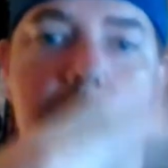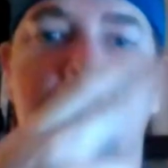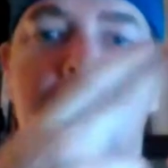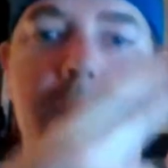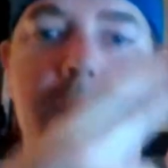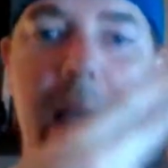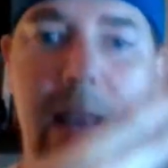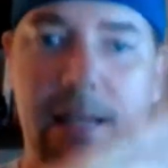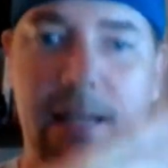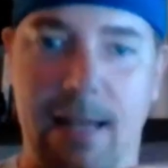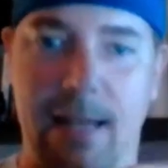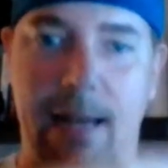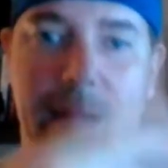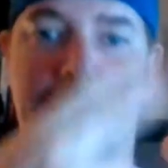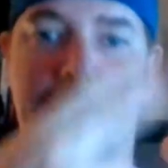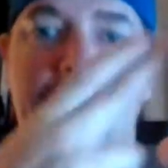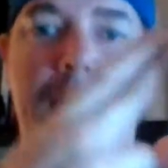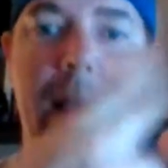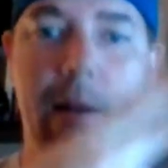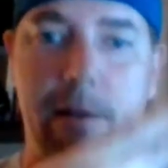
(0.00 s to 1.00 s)
dissect
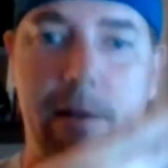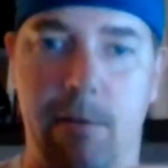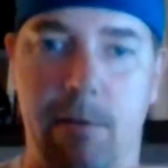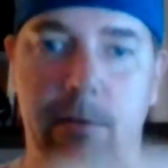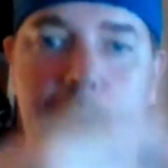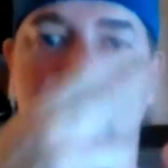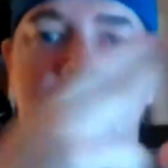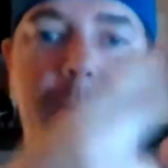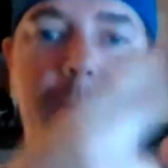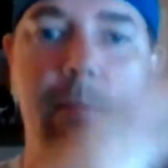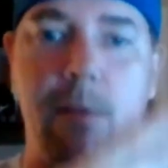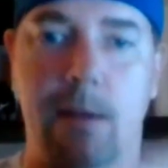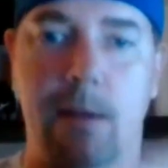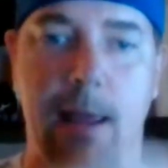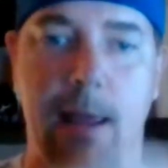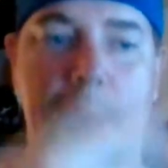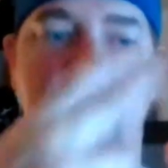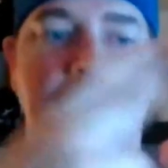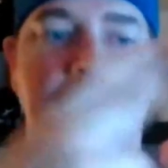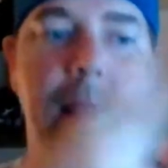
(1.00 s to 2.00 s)
down. You keep
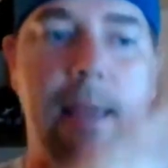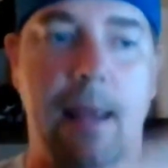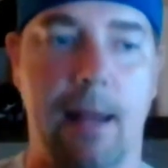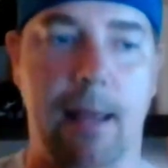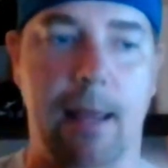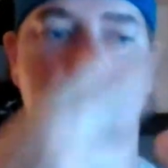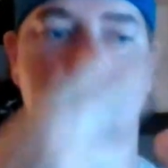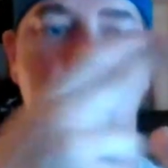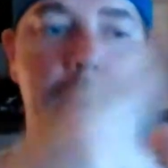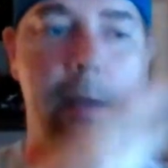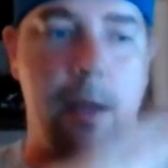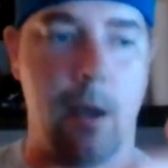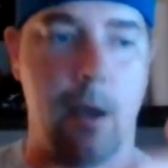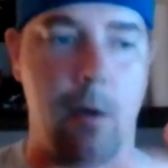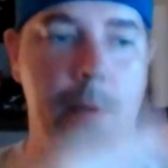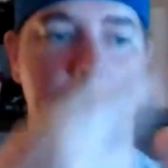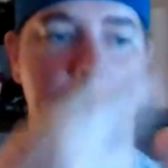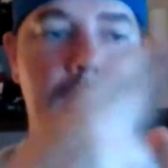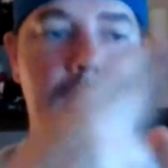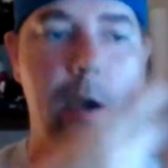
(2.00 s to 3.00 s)
hitting,
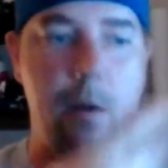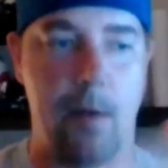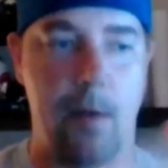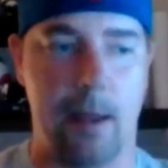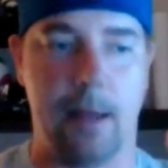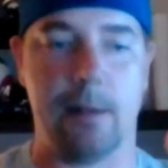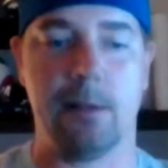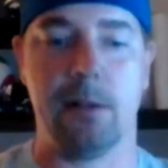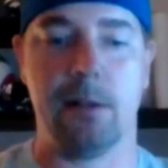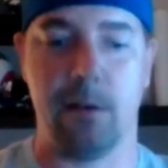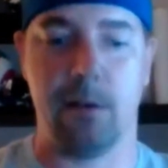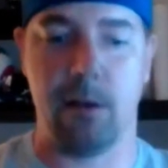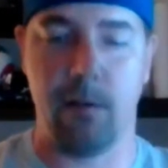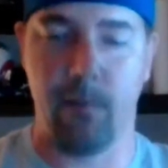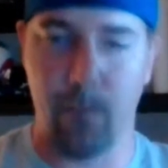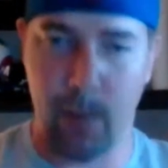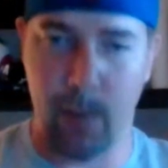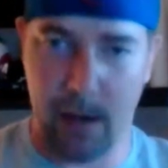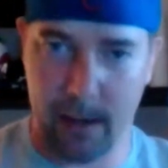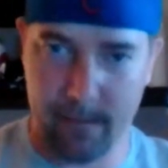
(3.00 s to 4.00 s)
going until
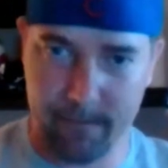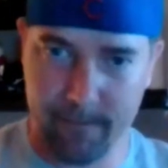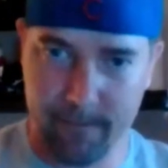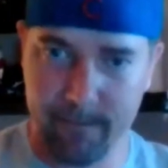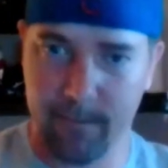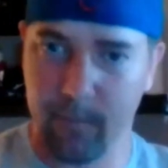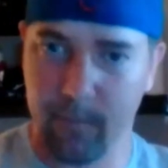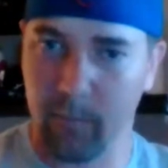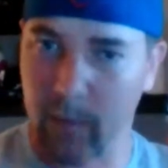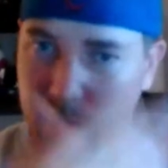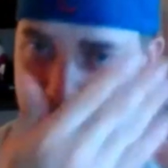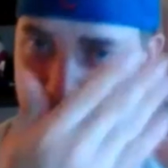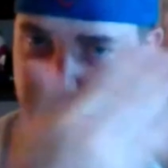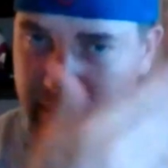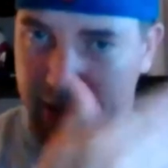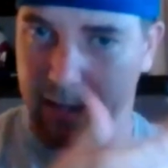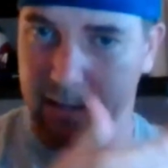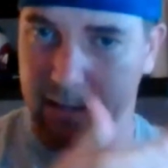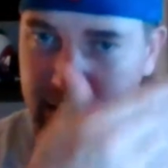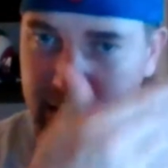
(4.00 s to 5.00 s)
you reach
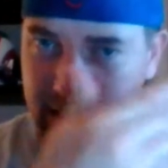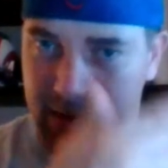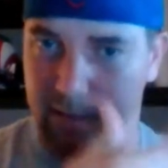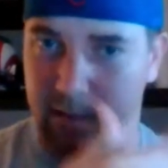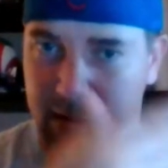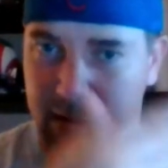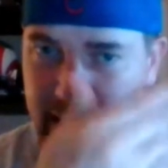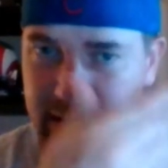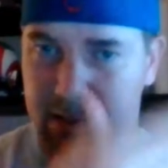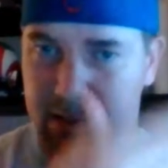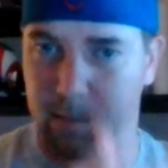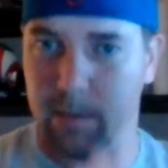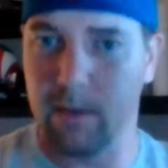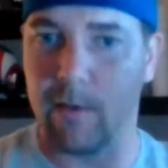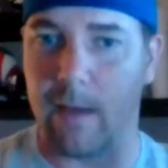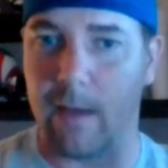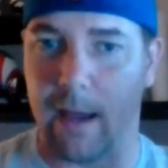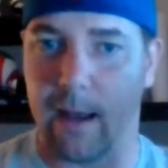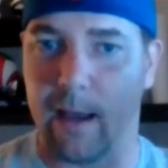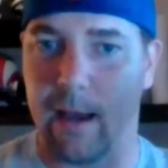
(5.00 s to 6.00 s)
like something you
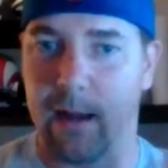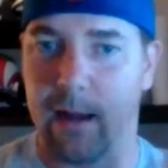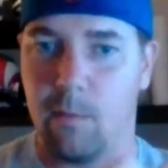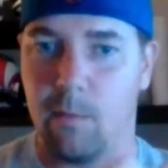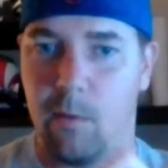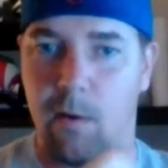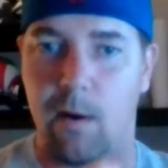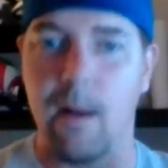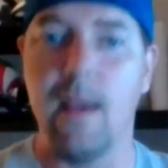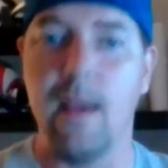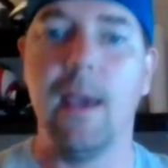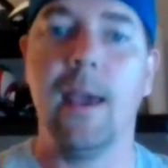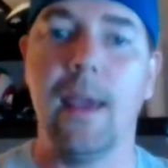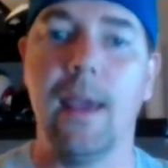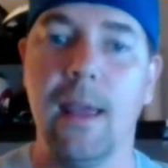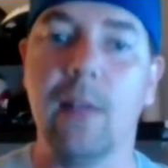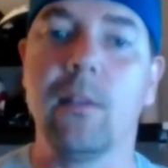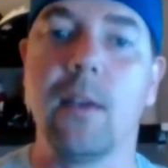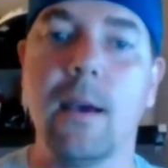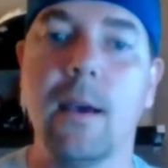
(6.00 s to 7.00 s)
can't cut anymore.
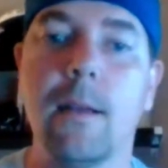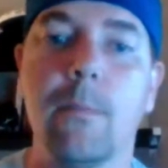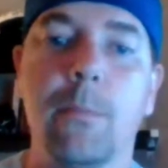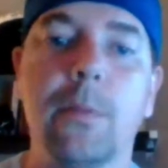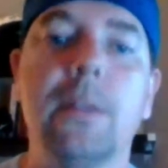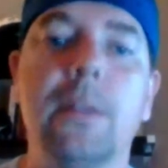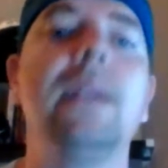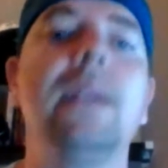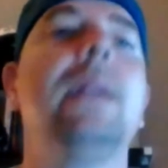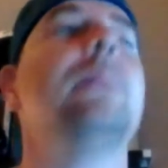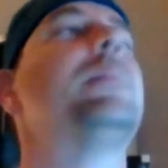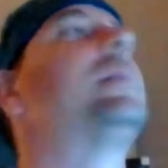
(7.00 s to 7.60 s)
It's going to bleed,